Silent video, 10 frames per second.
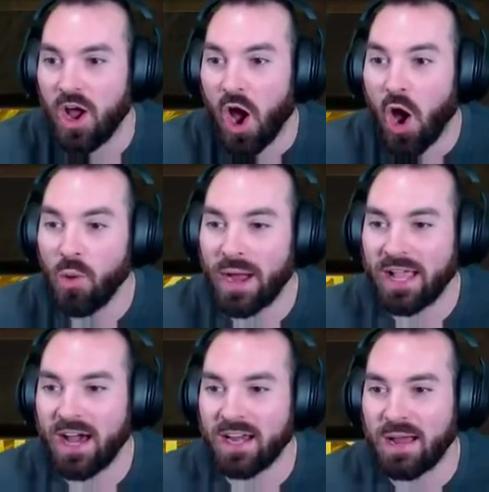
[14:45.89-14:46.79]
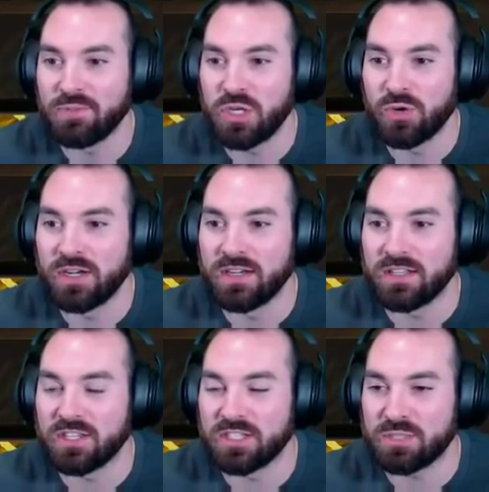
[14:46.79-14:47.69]
Oh my god! I'm doing
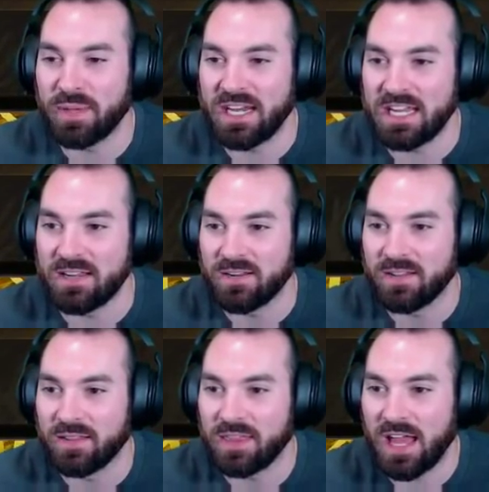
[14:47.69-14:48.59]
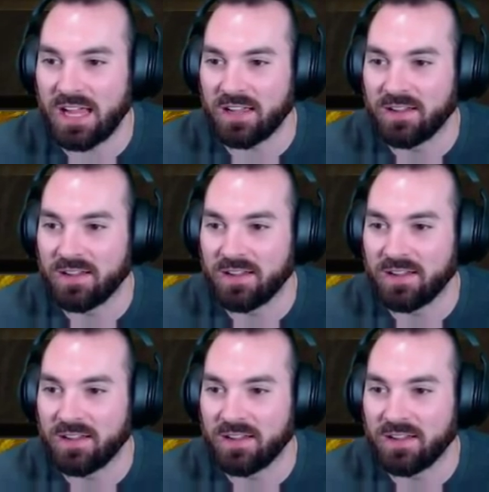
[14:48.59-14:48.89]
the spinny thing.